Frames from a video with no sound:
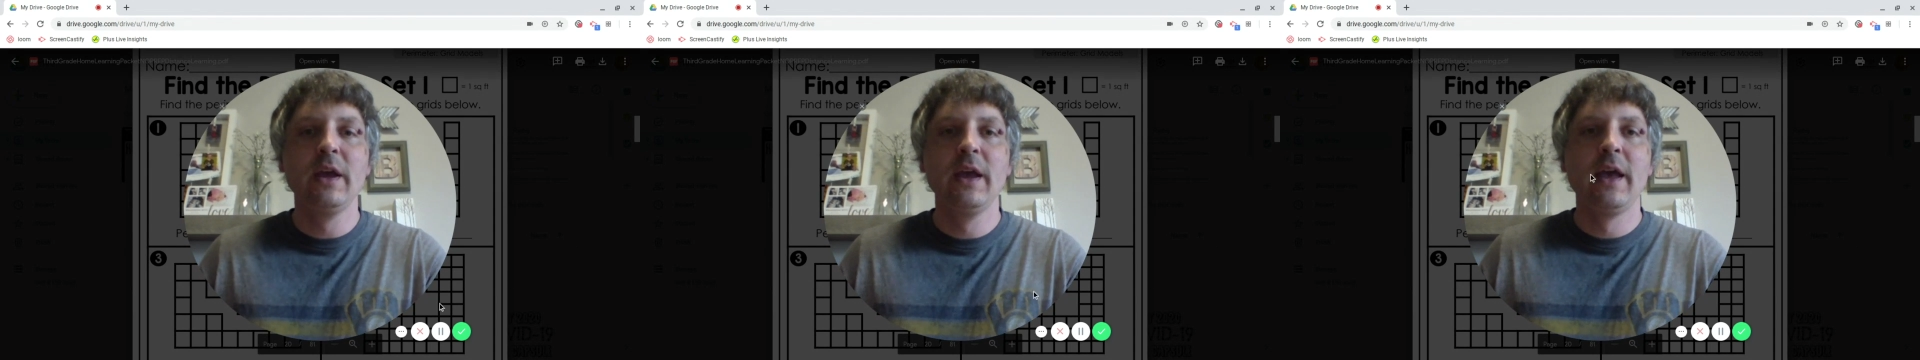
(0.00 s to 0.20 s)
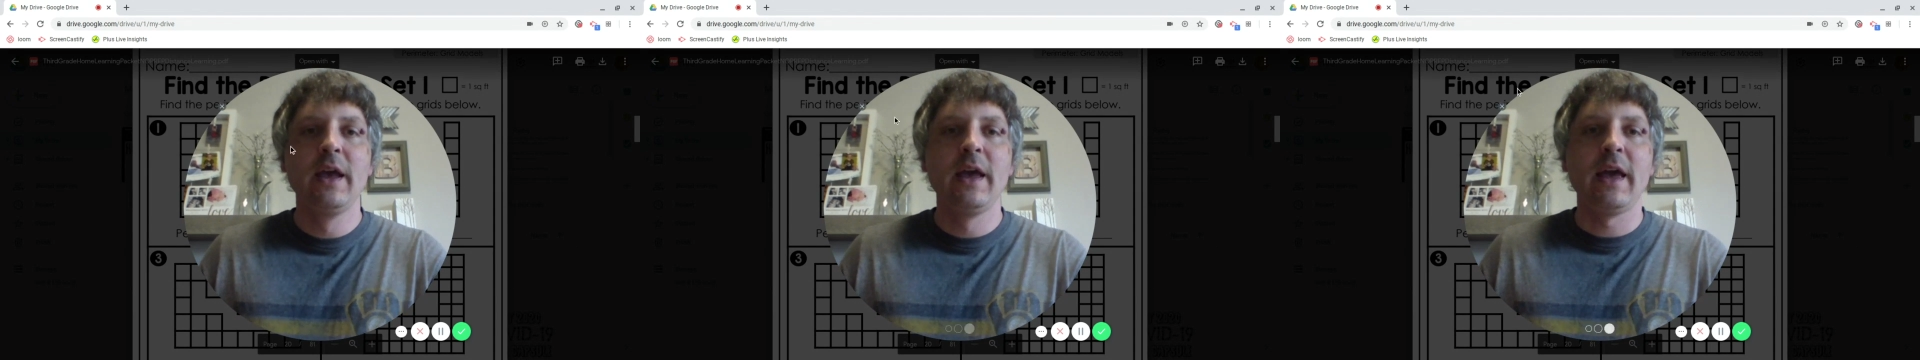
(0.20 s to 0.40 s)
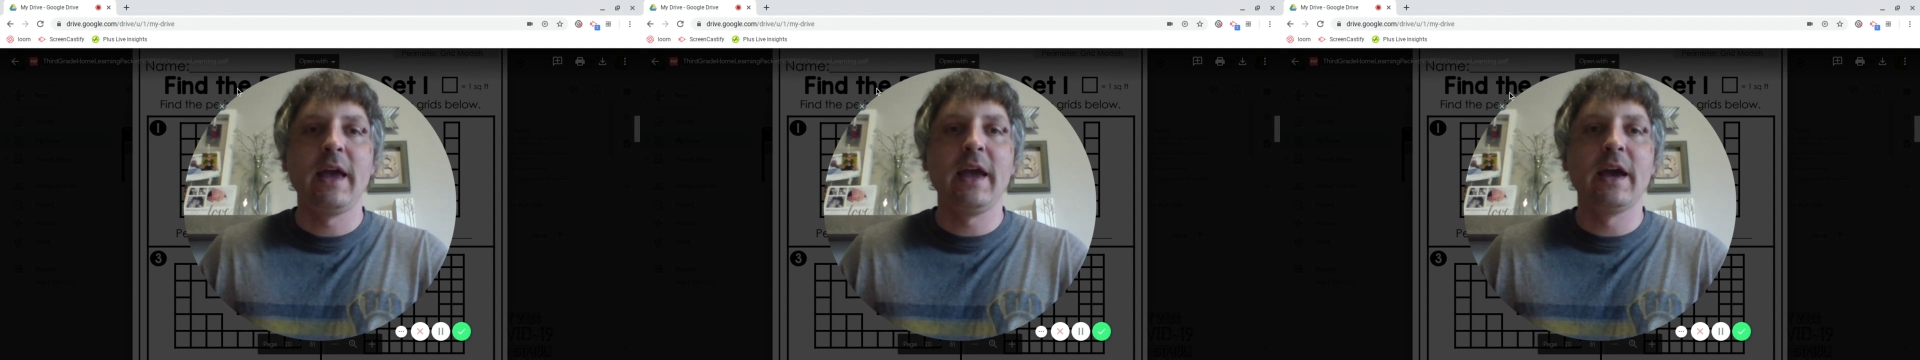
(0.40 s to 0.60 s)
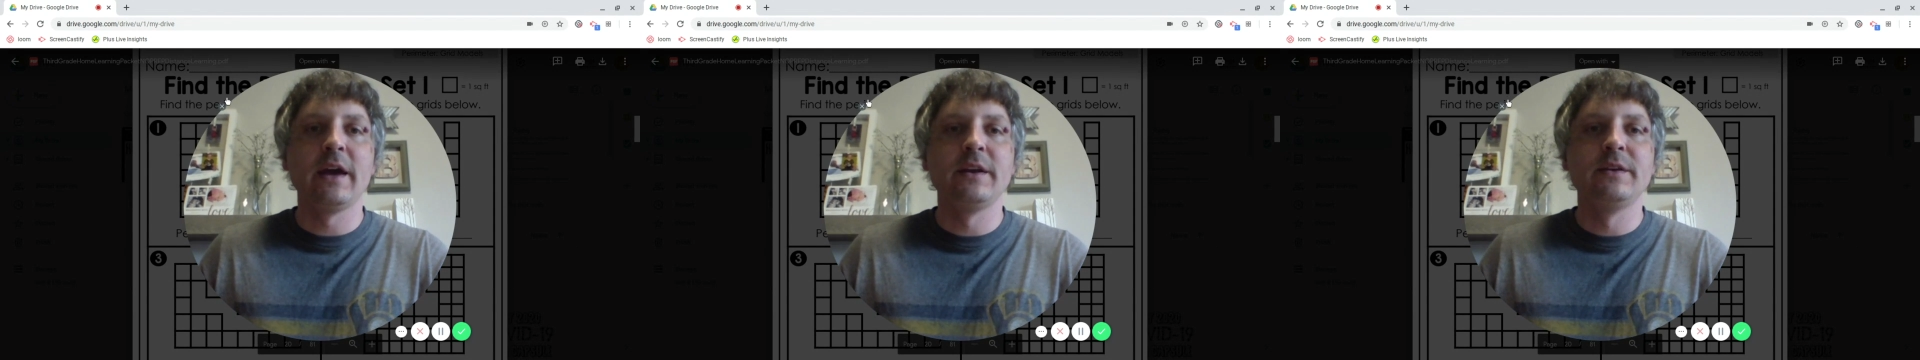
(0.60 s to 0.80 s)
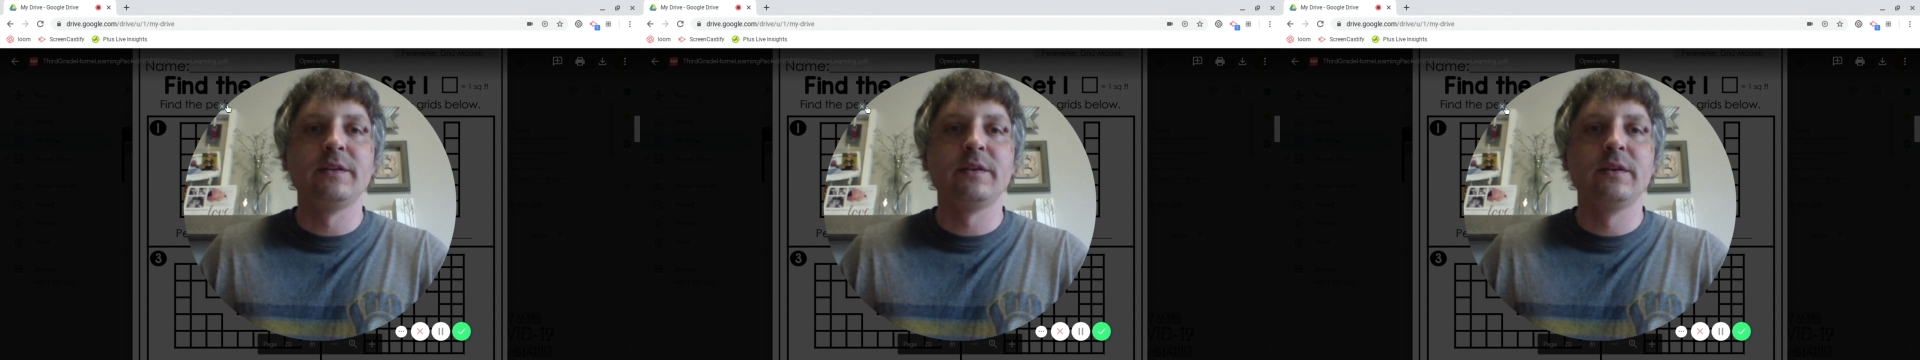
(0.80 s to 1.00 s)

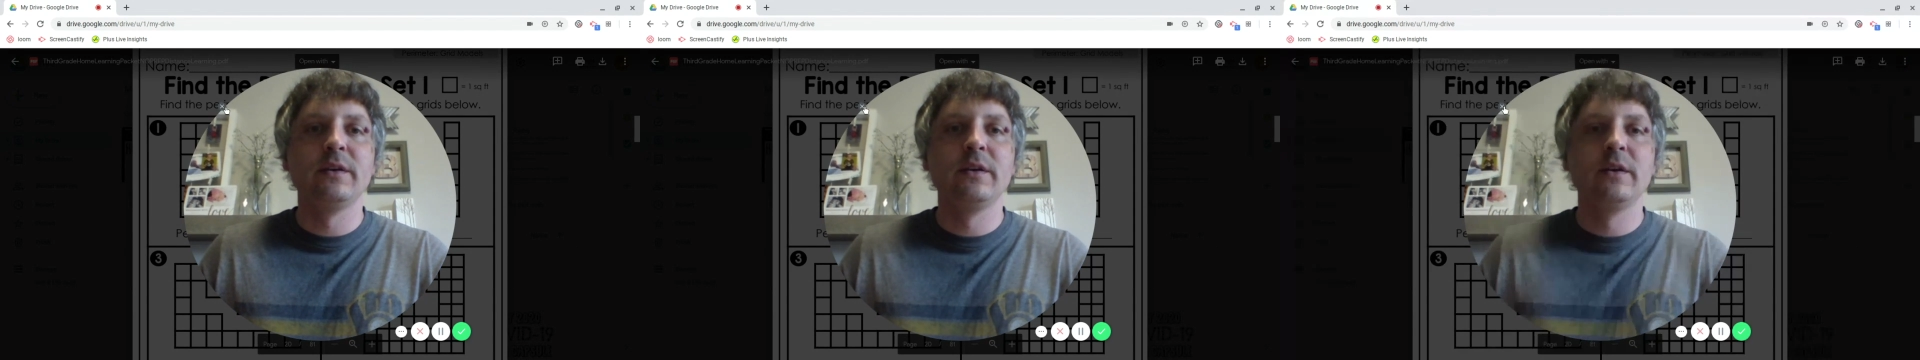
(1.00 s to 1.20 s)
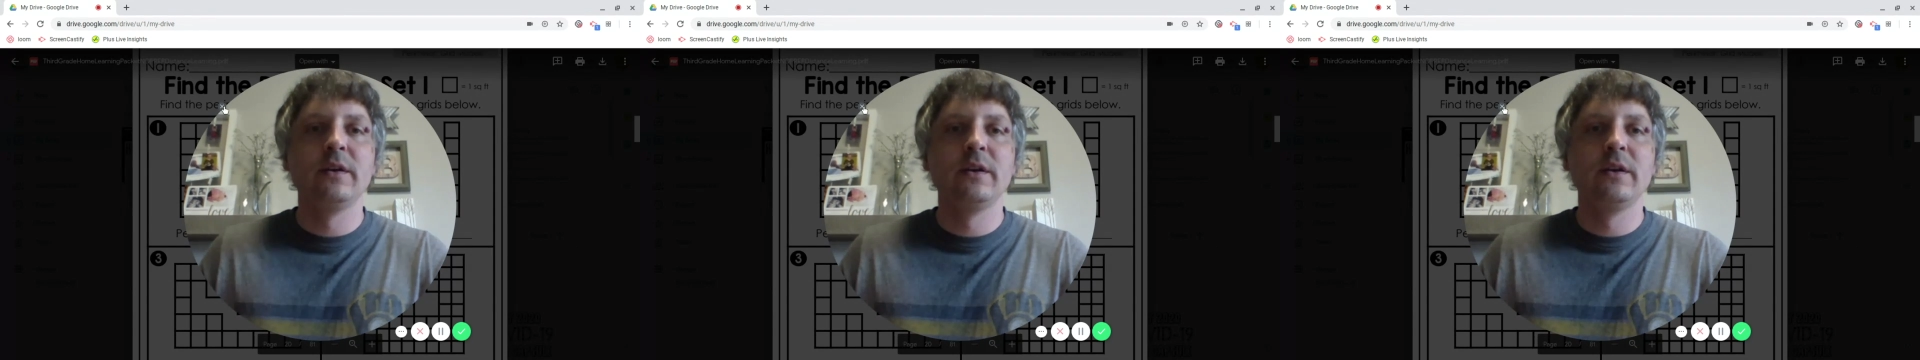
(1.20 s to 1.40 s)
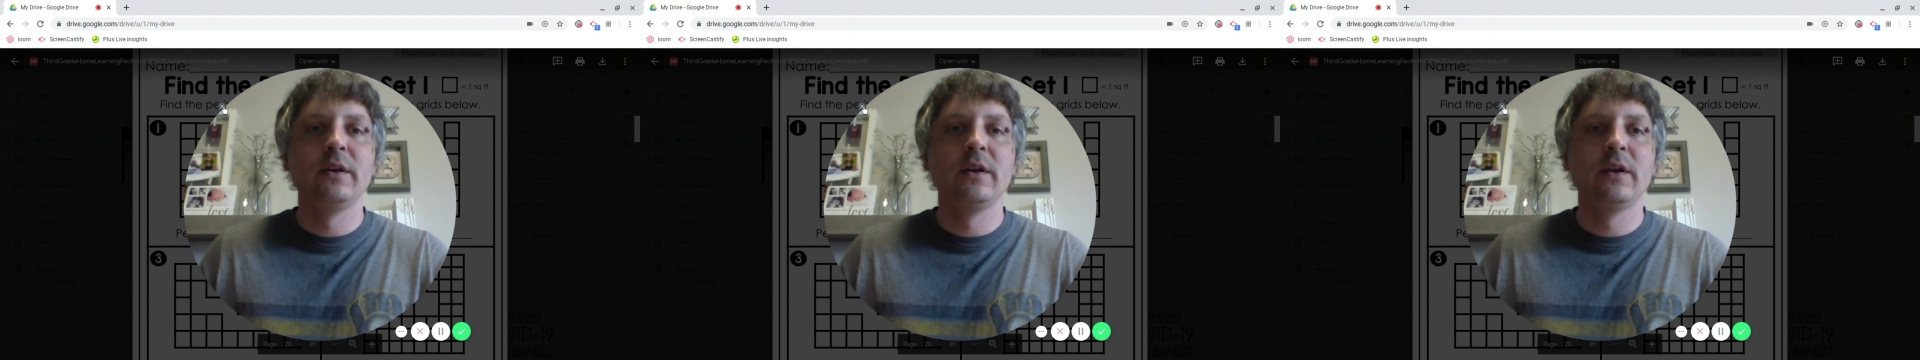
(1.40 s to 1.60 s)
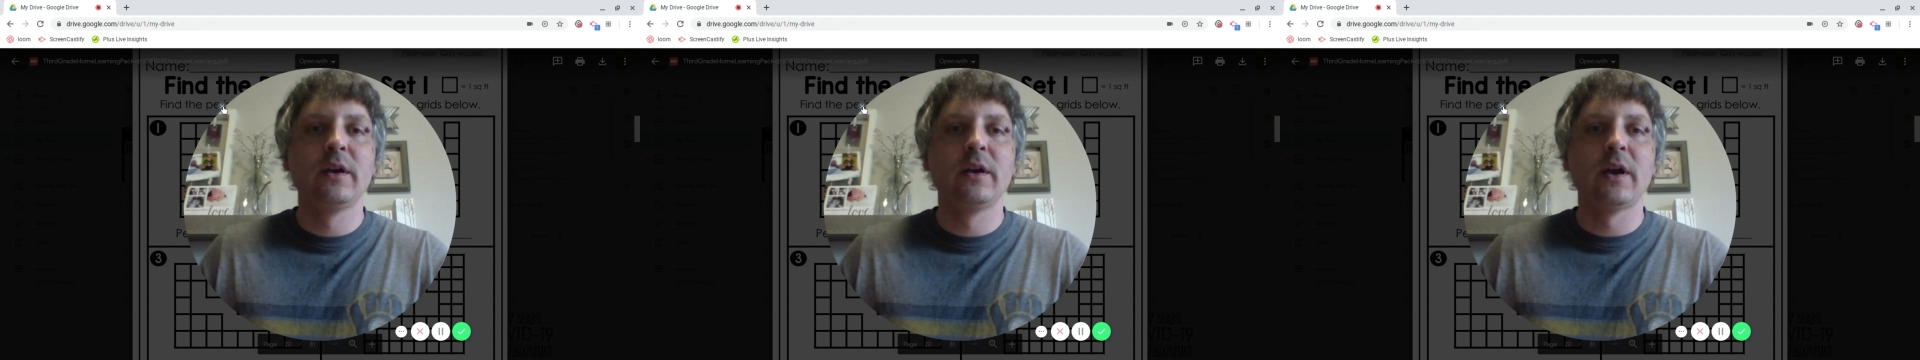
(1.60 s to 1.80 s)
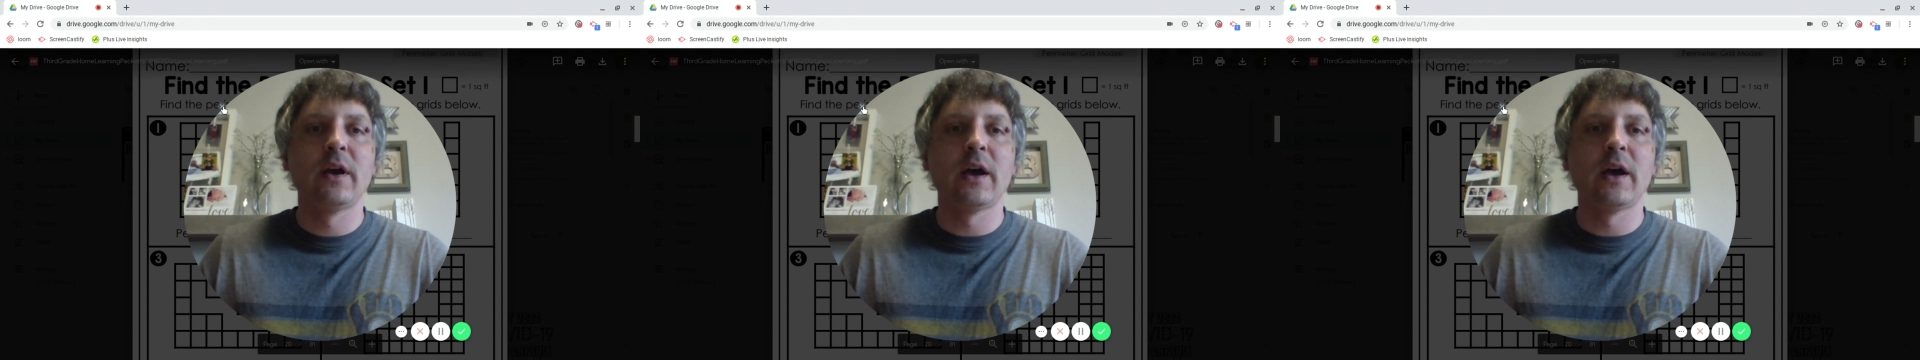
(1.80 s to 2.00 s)
And
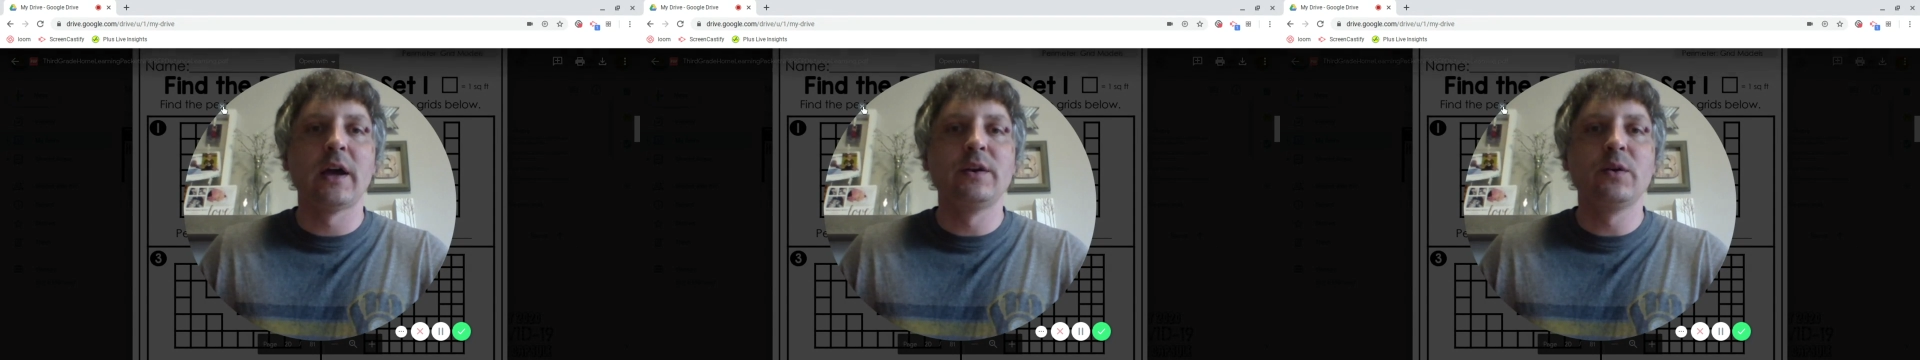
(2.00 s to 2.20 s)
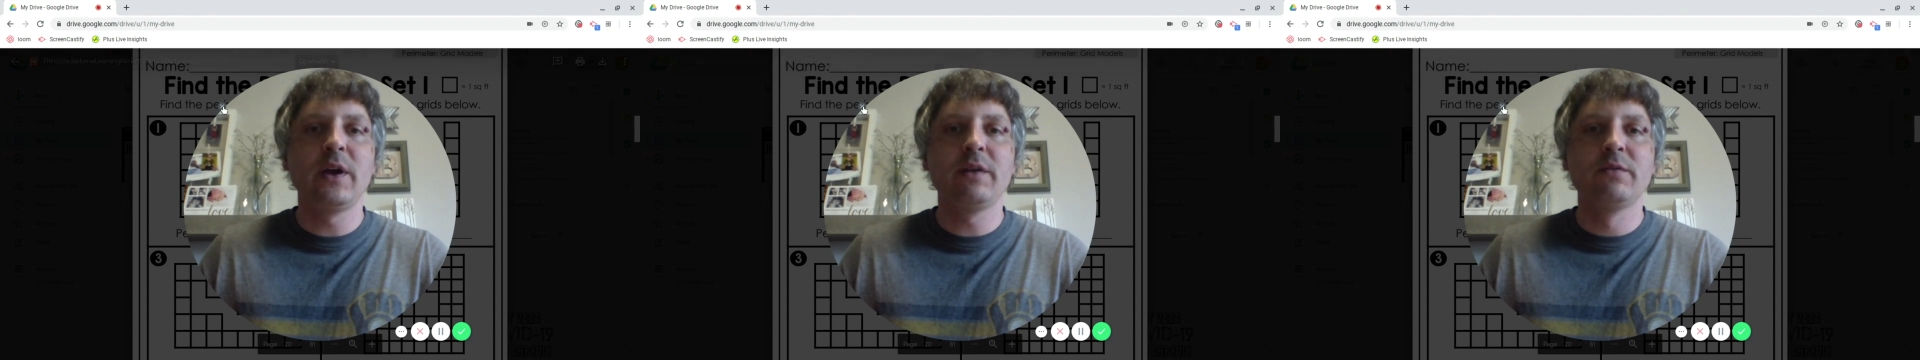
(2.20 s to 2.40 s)
I don't have a